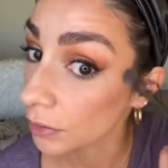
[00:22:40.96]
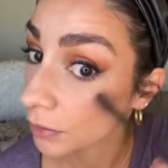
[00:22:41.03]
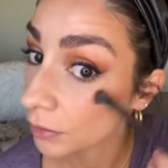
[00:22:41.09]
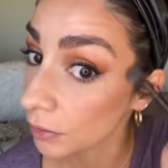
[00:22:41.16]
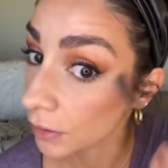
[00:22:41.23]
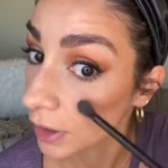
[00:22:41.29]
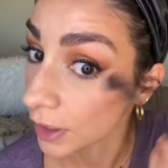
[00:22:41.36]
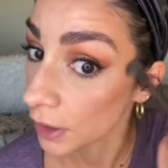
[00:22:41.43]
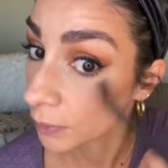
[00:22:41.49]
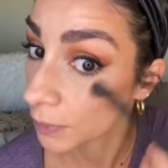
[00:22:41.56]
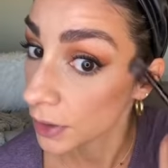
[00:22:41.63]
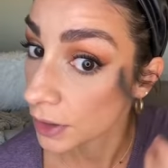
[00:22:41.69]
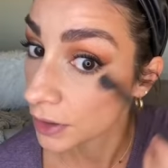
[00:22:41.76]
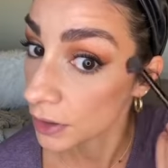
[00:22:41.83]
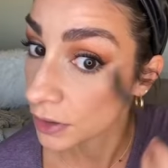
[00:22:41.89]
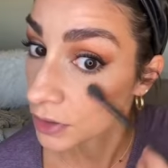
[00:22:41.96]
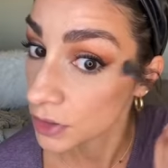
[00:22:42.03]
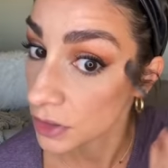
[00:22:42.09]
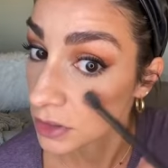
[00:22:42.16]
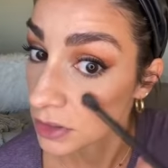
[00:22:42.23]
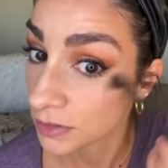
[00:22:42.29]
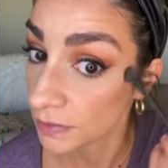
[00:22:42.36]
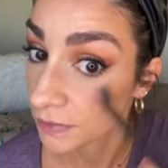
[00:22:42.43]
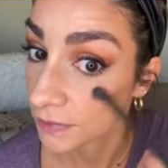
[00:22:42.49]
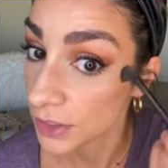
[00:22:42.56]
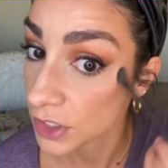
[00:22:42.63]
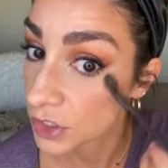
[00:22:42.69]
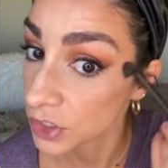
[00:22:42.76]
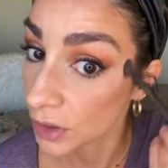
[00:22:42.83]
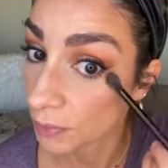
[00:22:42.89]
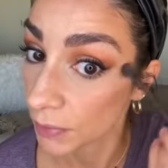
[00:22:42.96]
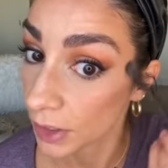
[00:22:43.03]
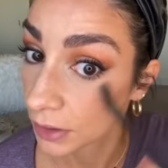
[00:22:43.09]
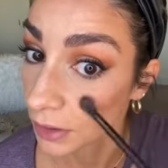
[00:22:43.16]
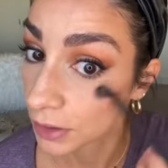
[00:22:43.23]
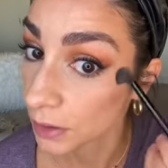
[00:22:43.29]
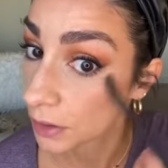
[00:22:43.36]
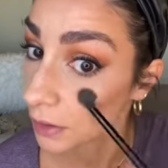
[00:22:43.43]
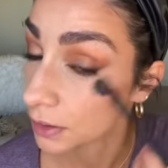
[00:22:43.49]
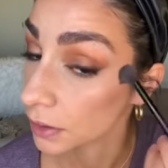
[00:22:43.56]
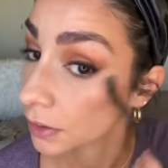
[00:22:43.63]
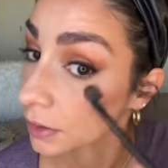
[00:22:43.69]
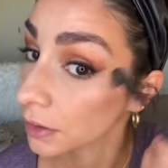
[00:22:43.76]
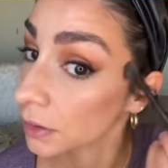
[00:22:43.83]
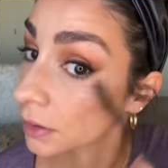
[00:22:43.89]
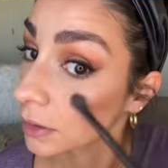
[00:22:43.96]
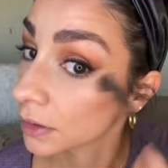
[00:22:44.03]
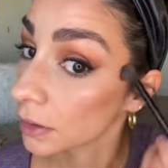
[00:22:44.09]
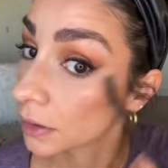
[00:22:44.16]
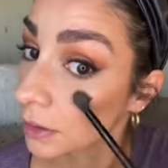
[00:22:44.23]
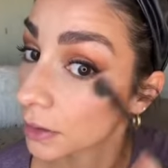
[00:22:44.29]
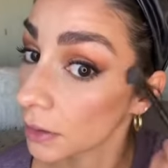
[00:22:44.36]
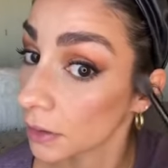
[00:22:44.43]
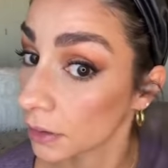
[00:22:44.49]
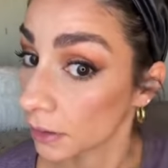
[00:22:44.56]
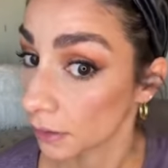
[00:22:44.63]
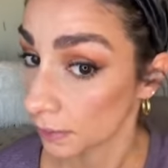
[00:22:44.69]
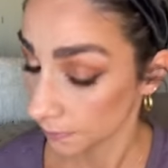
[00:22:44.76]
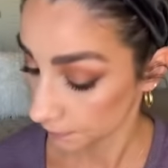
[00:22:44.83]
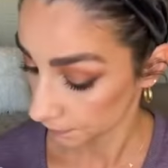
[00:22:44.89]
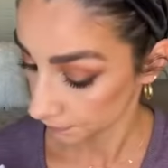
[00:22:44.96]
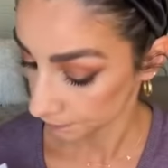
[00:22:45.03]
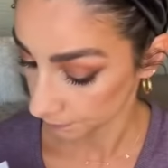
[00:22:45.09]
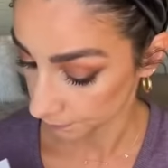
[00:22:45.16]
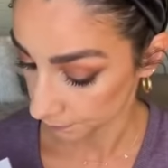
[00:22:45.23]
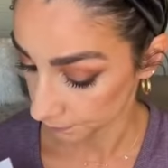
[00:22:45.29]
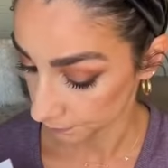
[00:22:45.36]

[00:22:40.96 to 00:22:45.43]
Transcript: It is a pink illuminator right up here just to finish up my look.